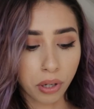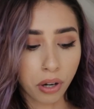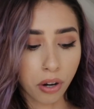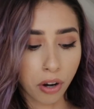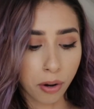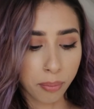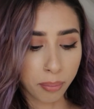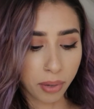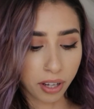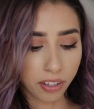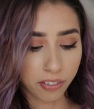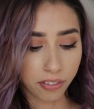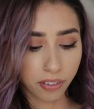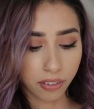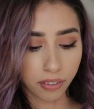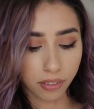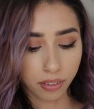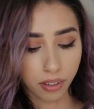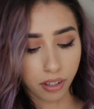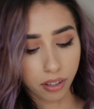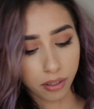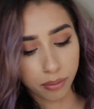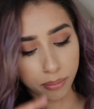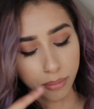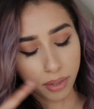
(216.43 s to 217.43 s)
it on
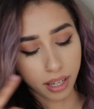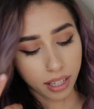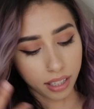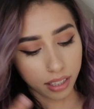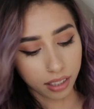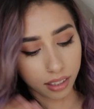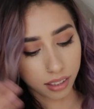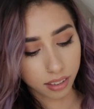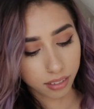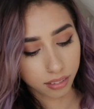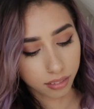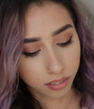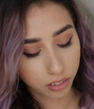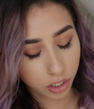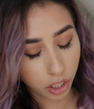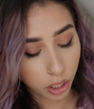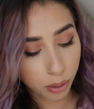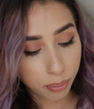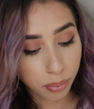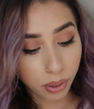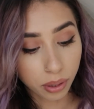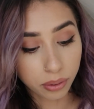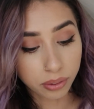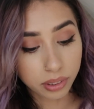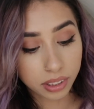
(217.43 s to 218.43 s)
my
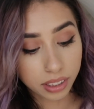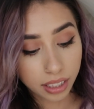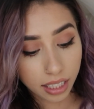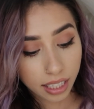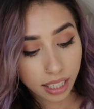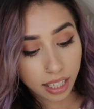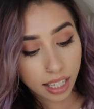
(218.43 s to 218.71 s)
cheekbones,